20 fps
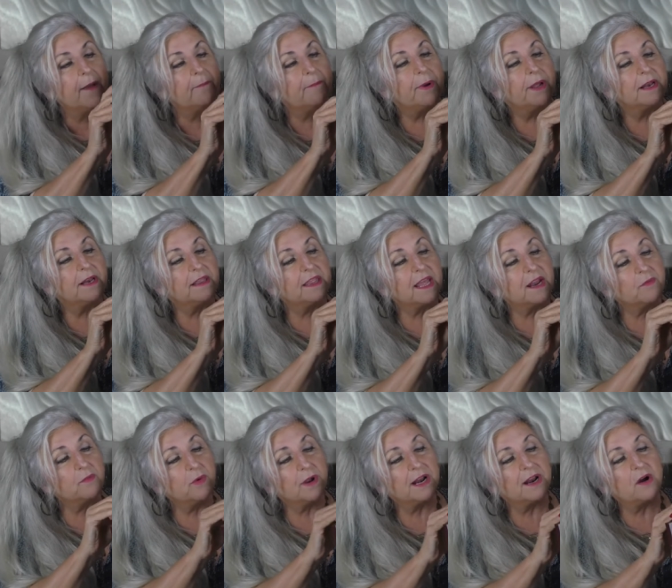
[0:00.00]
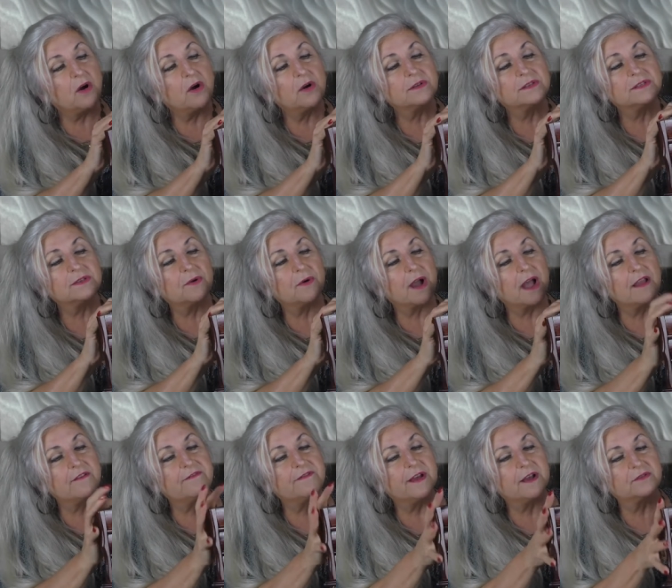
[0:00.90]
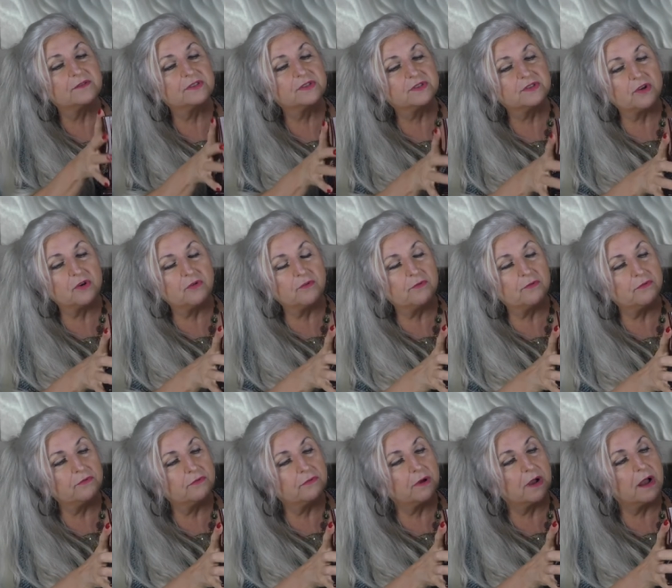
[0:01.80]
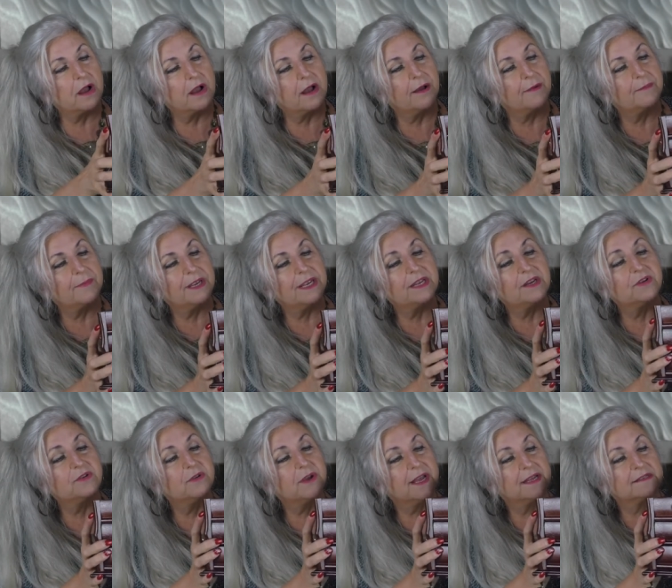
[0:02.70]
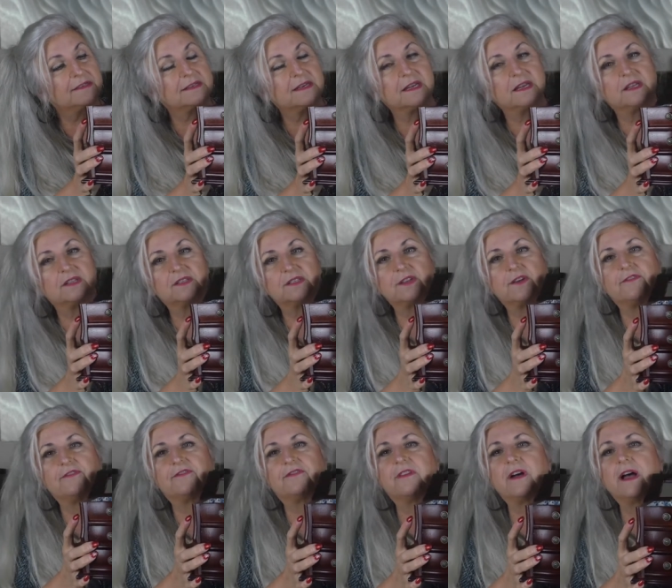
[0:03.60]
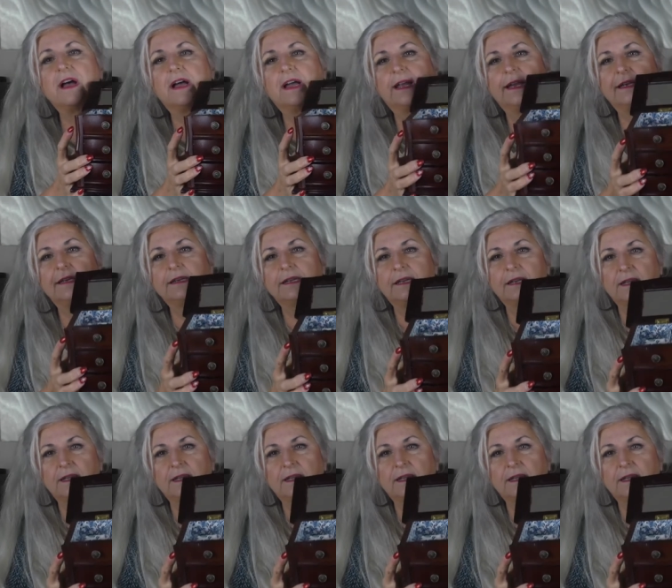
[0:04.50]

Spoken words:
But then what also I found so interesting and so fun,